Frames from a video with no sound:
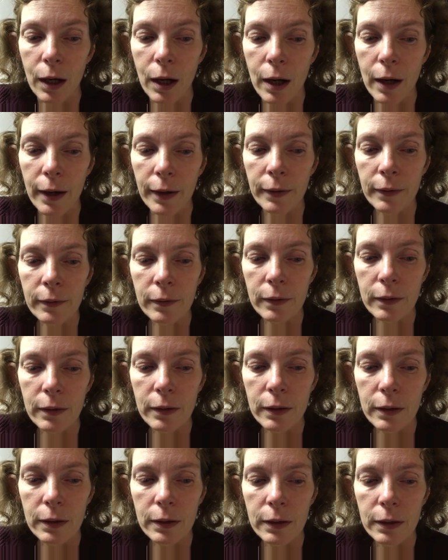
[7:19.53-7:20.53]
I don't,
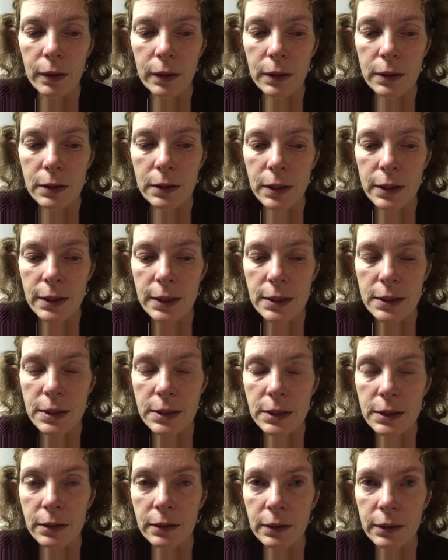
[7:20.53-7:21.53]
it's not
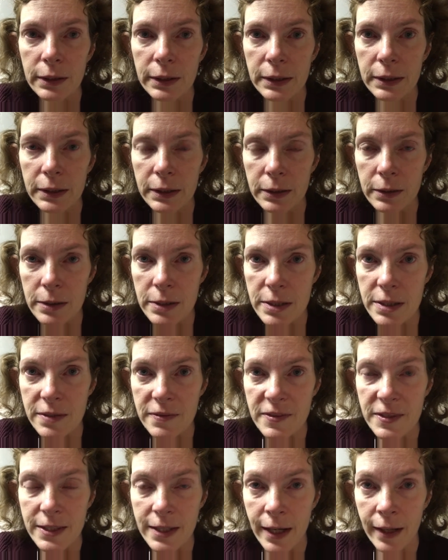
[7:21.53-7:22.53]
necessarily tears of
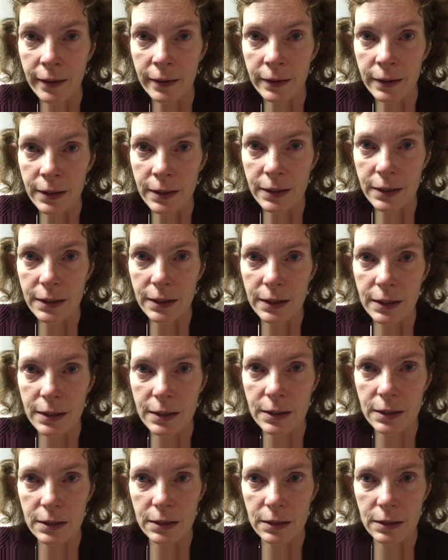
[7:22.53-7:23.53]
sadness,
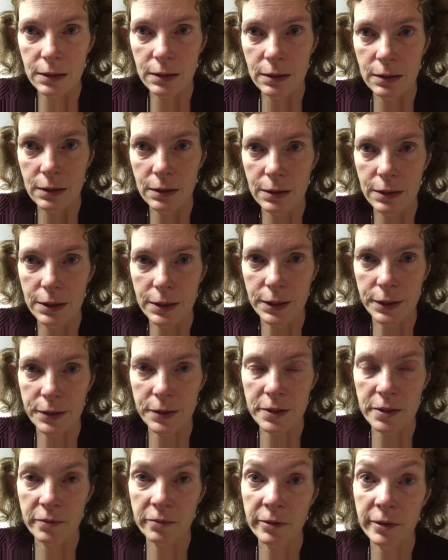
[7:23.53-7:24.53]
it's tears
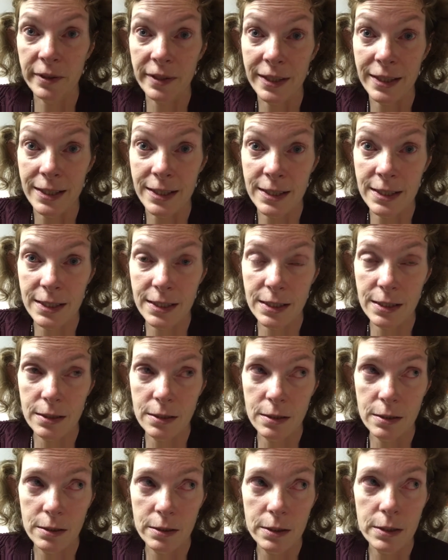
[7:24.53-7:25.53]
of release.
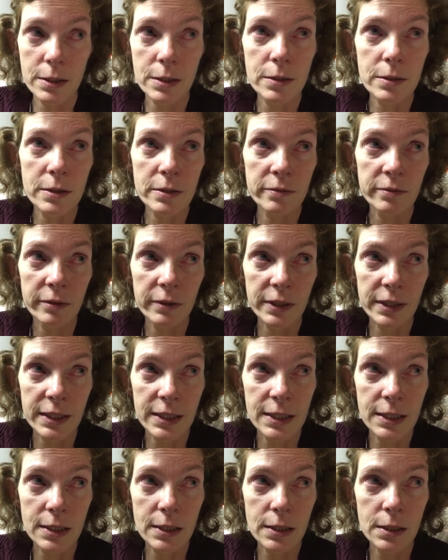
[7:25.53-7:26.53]
Tears of
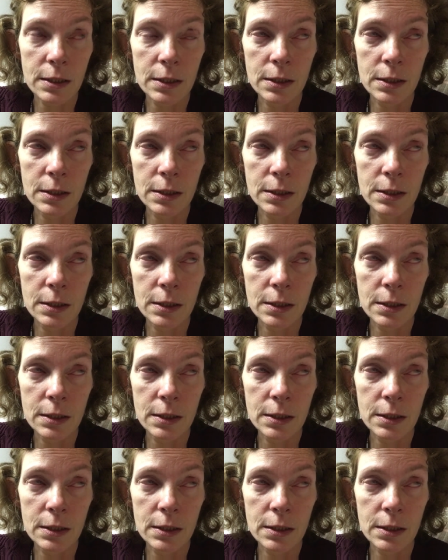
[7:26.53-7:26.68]
release.